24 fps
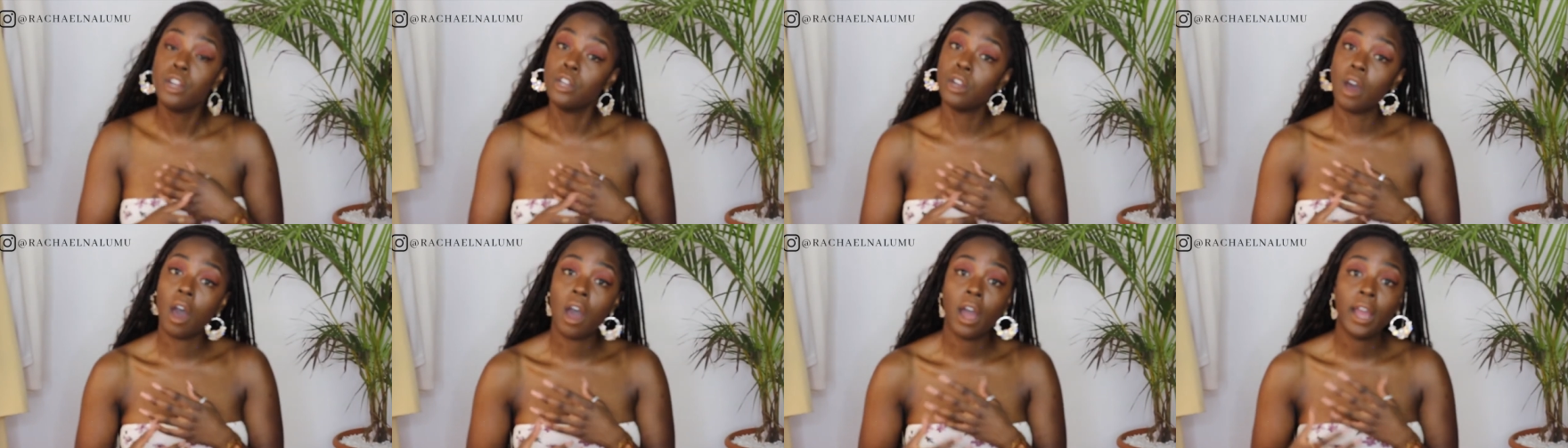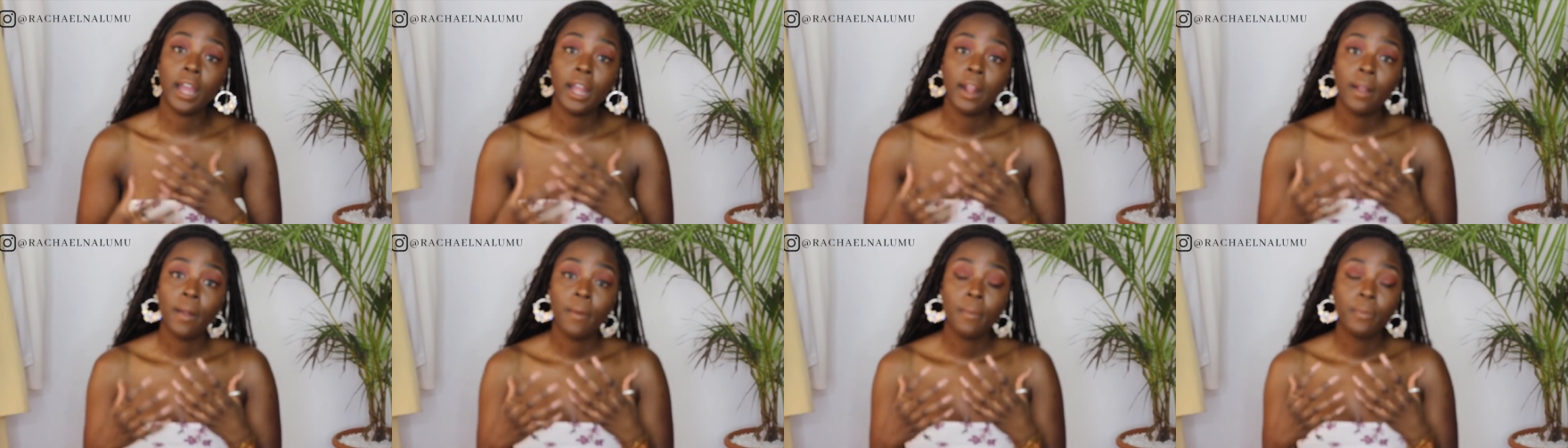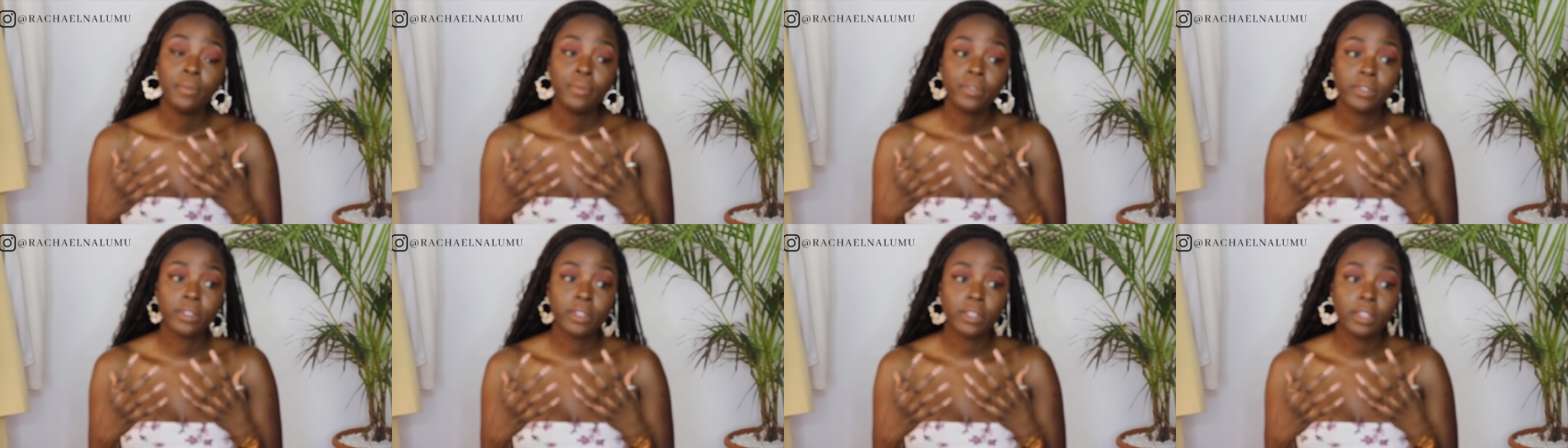
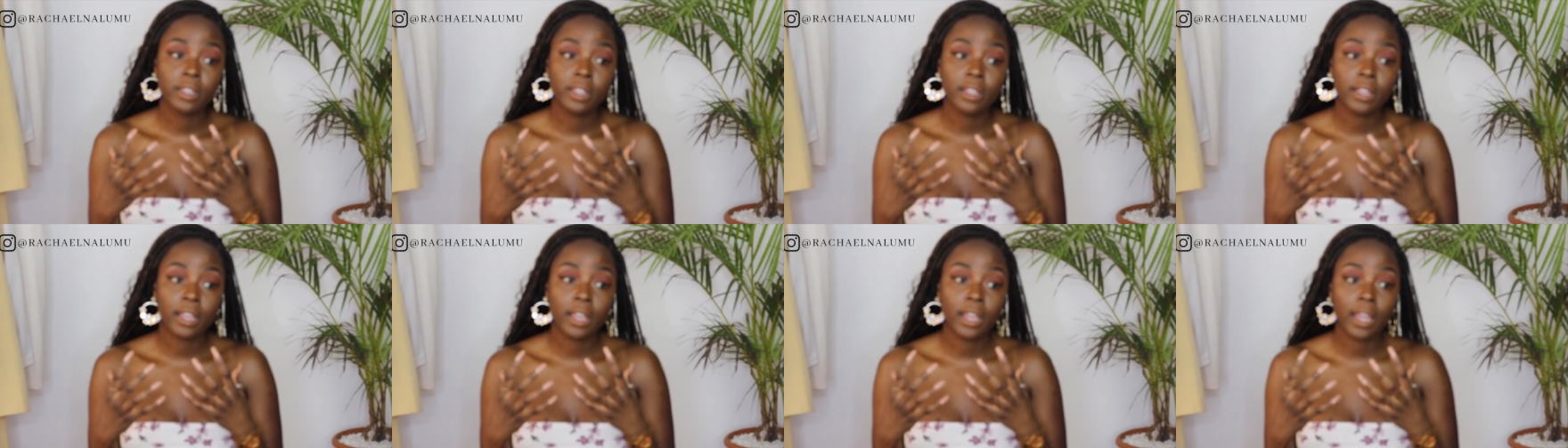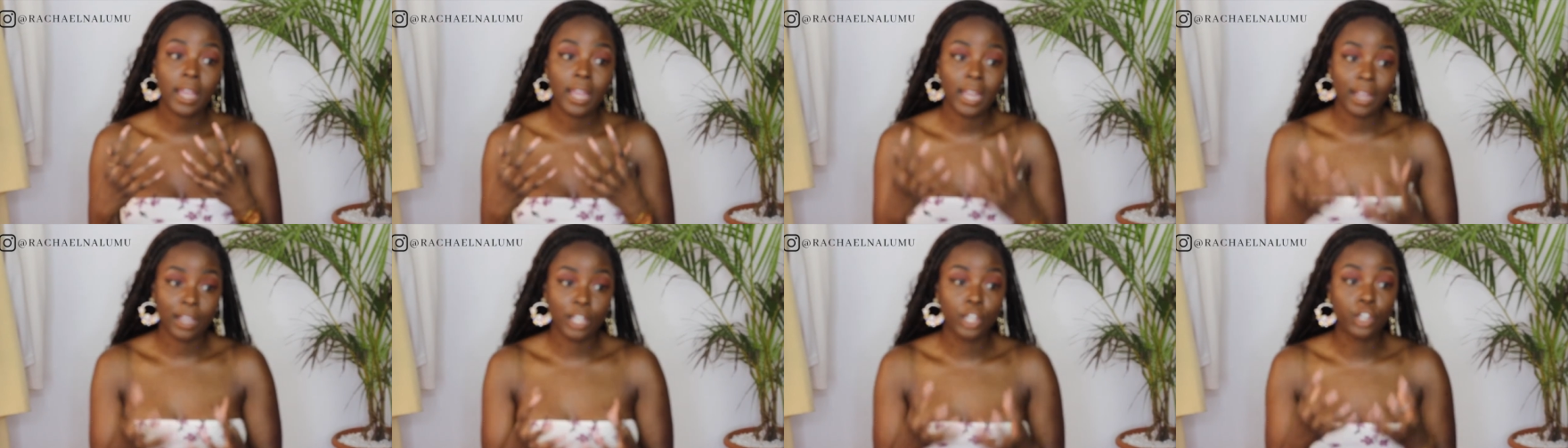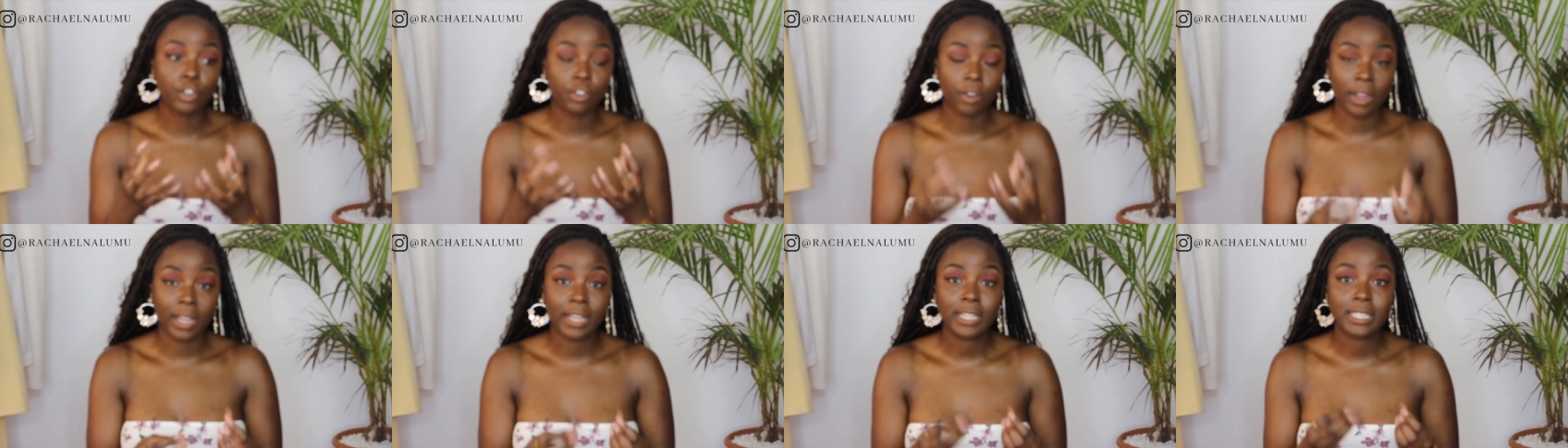not in
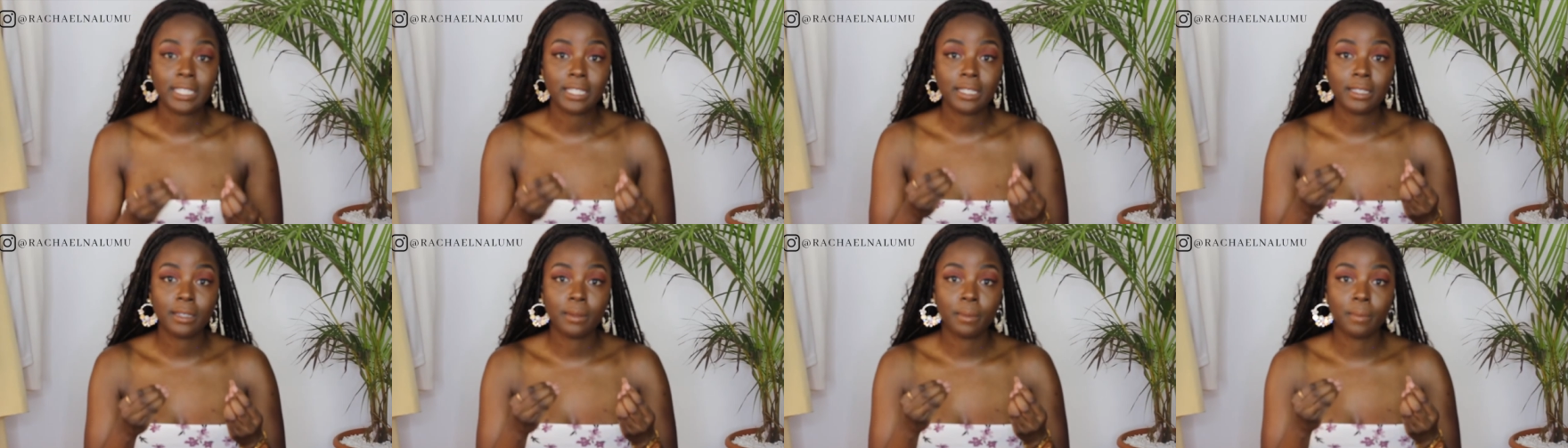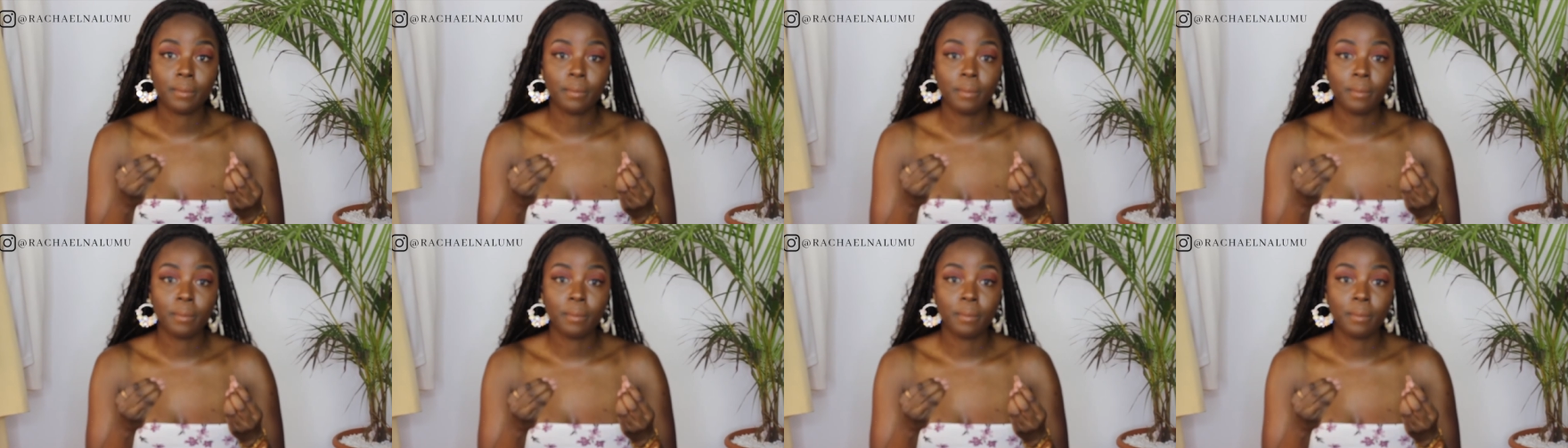a great